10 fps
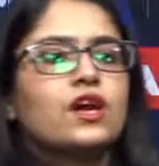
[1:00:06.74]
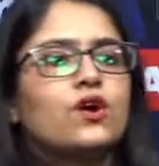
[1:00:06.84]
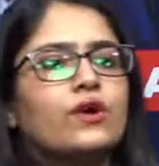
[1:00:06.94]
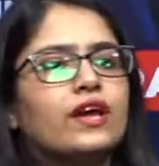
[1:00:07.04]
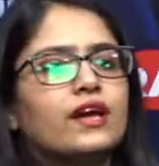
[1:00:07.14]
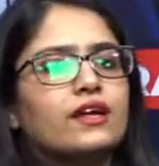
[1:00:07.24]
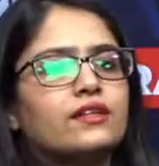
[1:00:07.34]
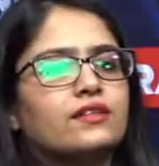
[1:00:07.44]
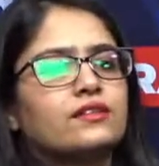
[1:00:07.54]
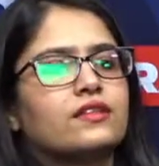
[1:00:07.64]
Okay,
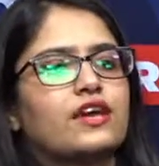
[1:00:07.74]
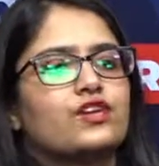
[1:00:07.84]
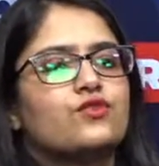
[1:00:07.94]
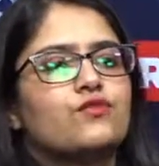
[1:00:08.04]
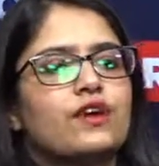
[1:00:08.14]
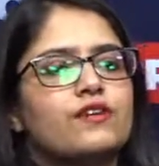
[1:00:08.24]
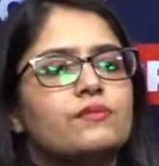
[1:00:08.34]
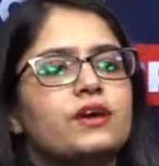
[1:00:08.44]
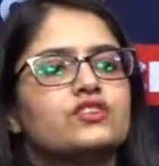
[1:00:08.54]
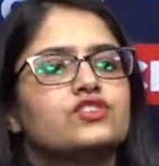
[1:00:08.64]
thank you very
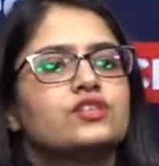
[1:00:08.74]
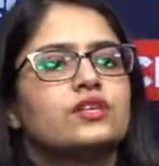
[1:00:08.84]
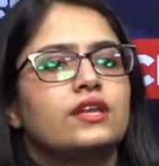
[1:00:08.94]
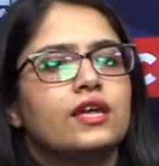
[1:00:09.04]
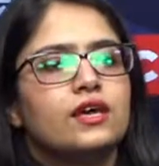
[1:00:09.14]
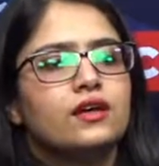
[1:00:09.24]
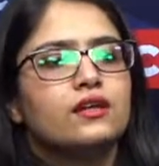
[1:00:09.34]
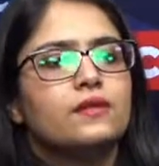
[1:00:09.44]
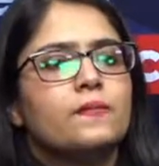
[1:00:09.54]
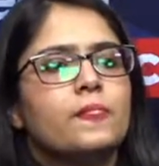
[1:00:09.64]
much,
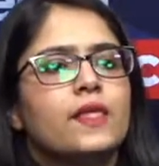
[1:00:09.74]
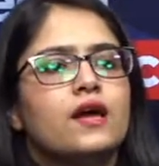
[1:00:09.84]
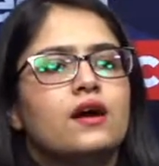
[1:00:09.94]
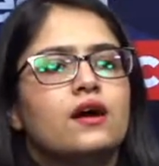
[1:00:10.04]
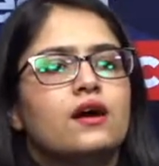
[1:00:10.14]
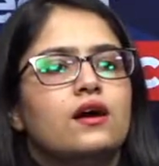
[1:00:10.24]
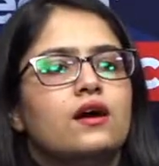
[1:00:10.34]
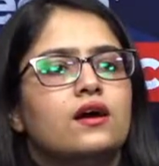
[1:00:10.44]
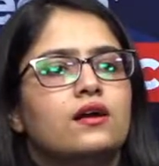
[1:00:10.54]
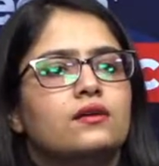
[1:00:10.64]
Nikhil,
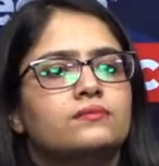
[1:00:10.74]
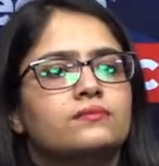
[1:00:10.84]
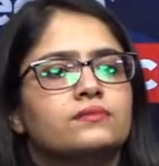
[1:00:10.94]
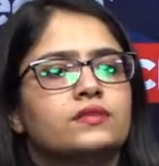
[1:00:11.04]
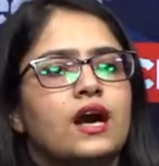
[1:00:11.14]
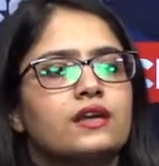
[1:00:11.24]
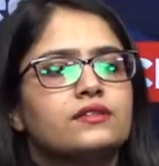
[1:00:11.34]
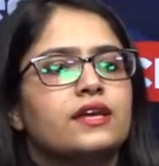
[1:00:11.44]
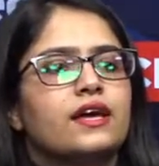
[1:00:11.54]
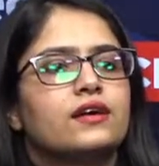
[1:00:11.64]

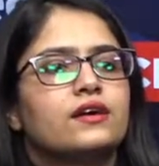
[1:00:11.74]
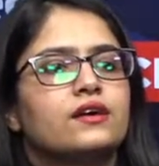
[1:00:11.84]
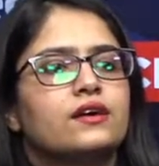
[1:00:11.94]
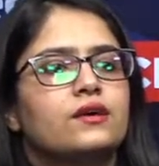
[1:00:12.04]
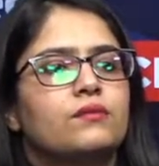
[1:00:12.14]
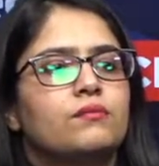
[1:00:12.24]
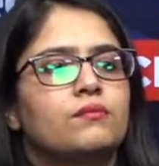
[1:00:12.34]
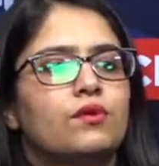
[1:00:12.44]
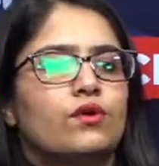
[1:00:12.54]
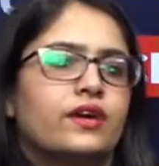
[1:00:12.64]
Karthik,
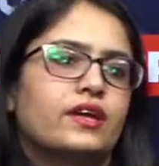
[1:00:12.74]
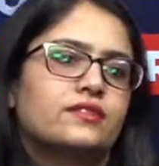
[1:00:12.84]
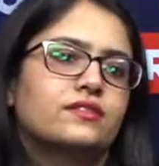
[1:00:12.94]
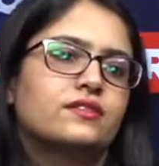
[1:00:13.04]
Mohit,